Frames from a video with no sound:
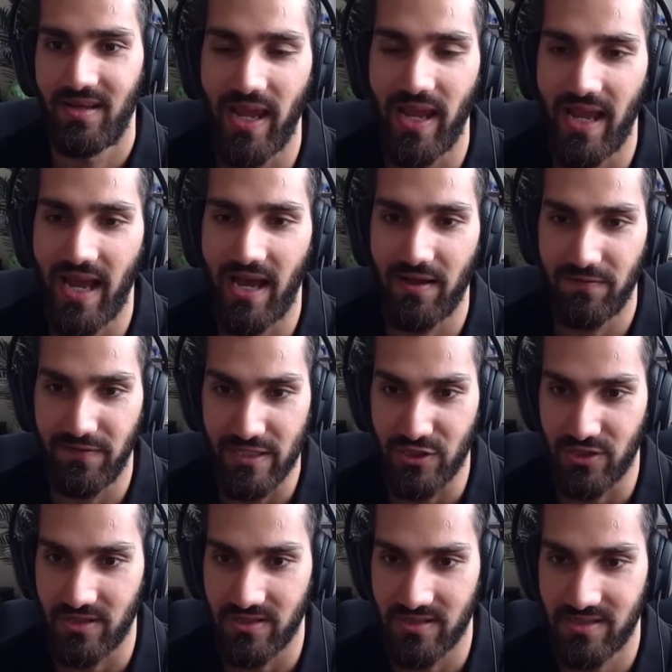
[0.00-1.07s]
AI
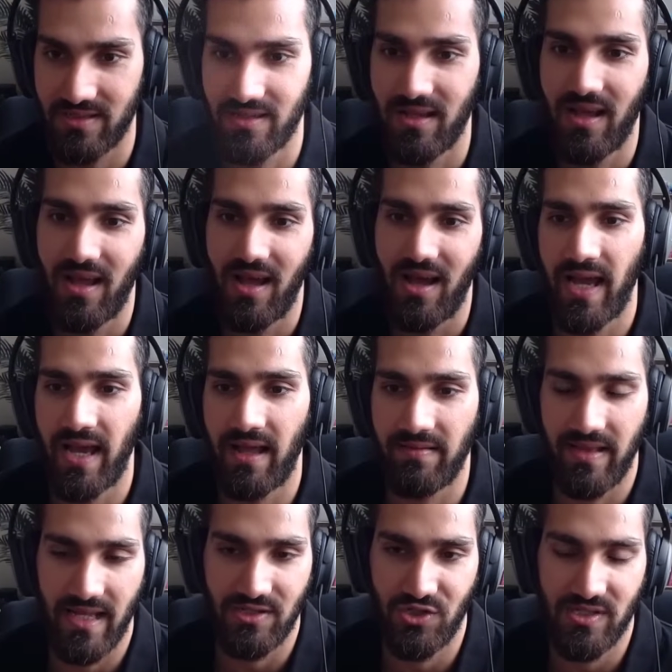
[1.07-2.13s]
features. And
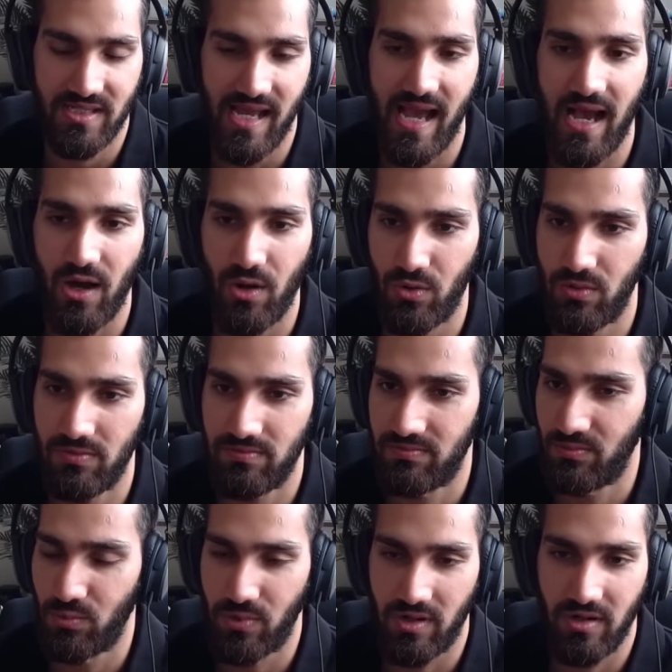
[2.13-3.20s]
that's just how
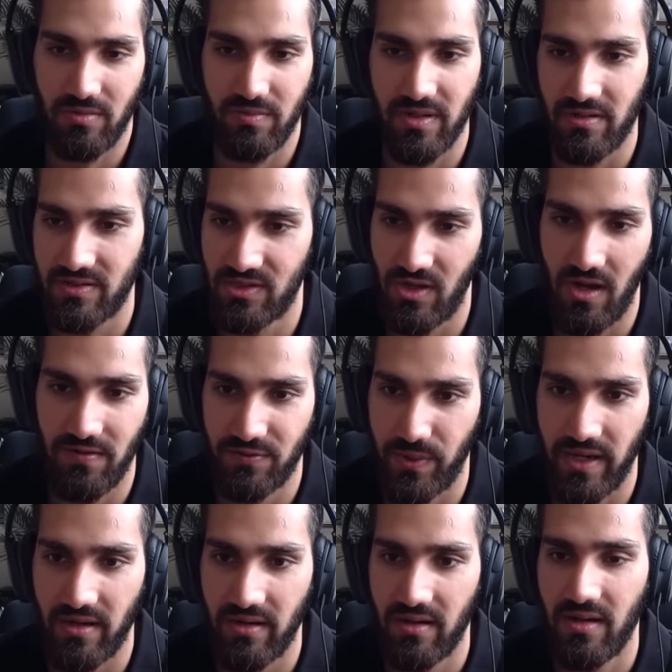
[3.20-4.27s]
we're going to build
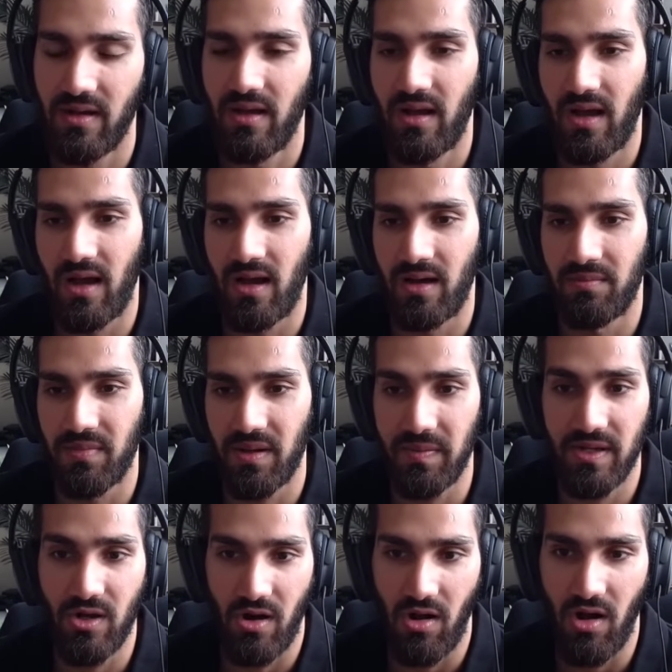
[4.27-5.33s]
software.
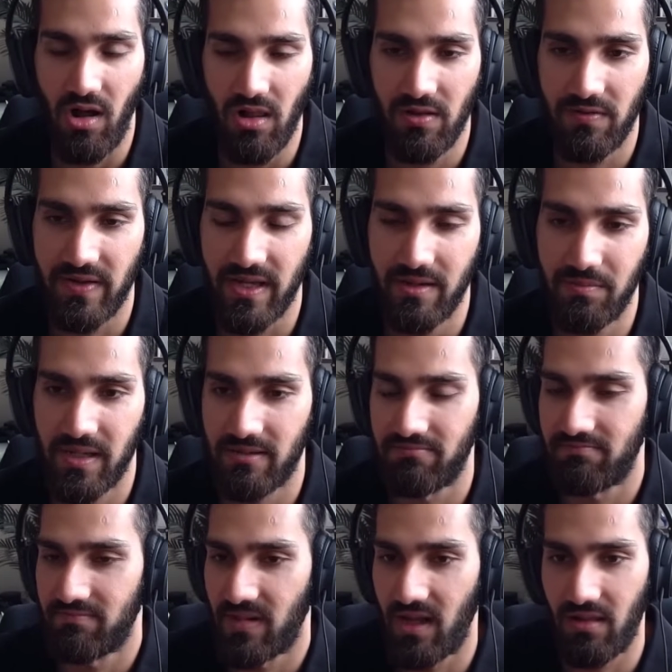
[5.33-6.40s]
Maybe not all of it, but
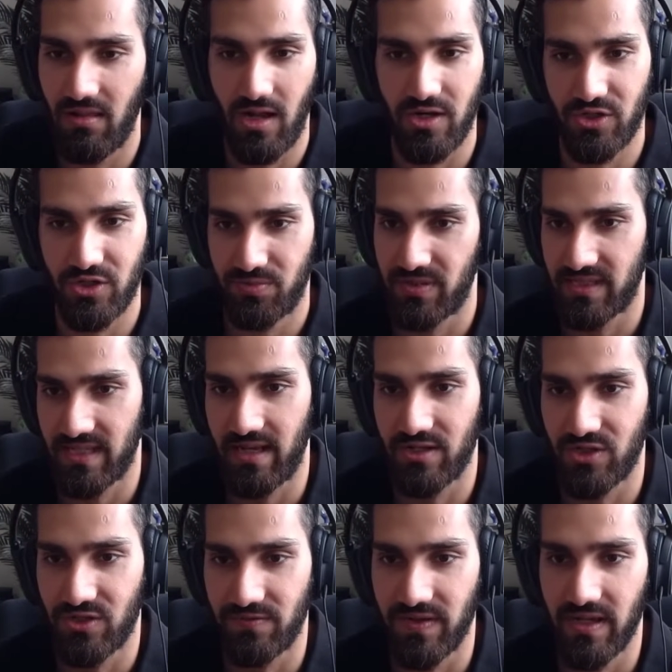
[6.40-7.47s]
a large
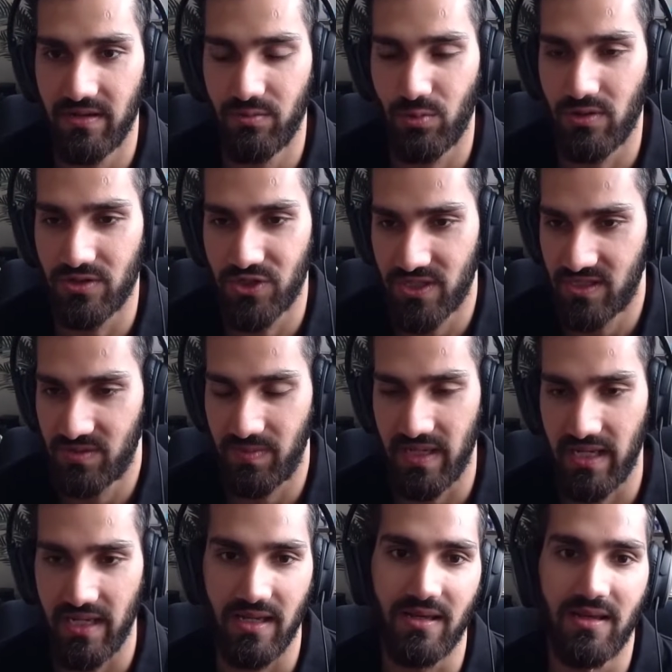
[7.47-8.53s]
percentage of it will just
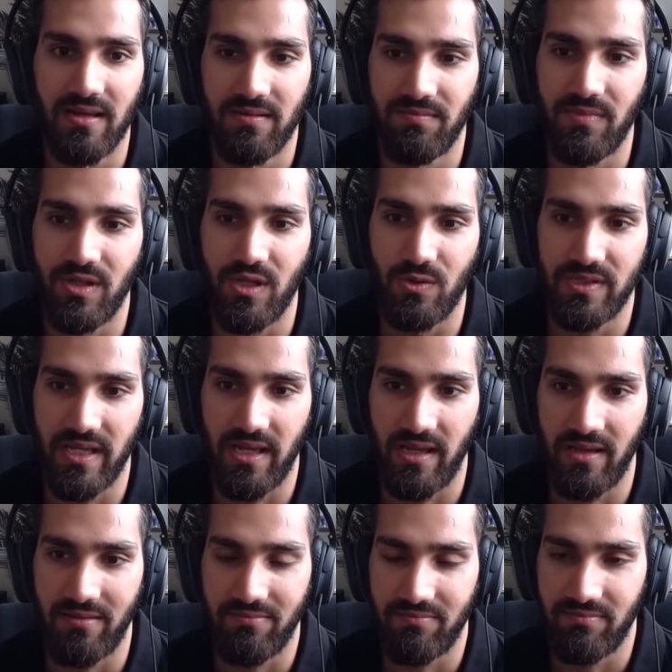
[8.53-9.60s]
be
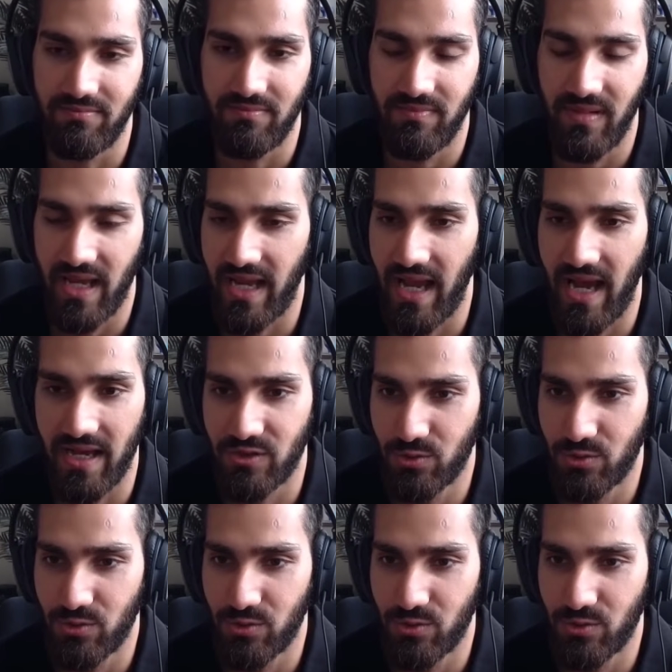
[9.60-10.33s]
using AI